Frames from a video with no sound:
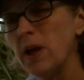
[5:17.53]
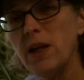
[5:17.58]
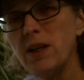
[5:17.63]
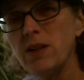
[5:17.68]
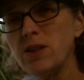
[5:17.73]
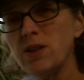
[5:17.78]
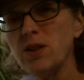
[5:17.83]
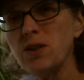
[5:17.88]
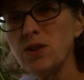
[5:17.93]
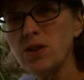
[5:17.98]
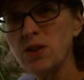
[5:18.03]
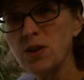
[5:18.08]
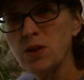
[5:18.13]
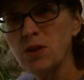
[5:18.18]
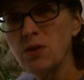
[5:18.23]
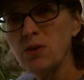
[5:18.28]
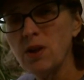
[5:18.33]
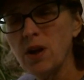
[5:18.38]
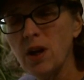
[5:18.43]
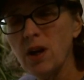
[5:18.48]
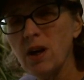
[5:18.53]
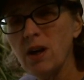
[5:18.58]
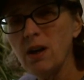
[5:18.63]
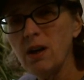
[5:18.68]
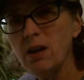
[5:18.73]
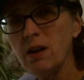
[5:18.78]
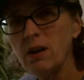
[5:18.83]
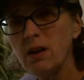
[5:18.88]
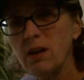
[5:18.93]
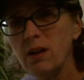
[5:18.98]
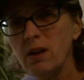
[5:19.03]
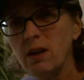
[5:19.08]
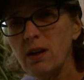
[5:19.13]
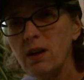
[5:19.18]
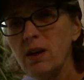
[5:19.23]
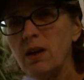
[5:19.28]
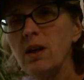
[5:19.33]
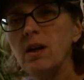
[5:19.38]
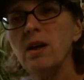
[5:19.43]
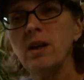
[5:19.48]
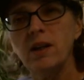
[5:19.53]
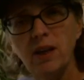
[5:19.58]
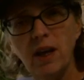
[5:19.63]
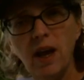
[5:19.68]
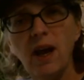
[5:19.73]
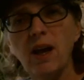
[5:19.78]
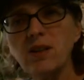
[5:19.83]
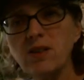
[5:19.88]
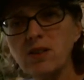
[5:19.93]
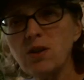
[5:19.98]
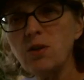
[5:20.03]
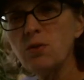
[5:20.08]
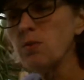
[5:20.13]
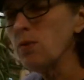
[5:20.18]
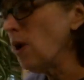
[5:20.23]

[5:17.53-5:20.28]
places to the, yes, the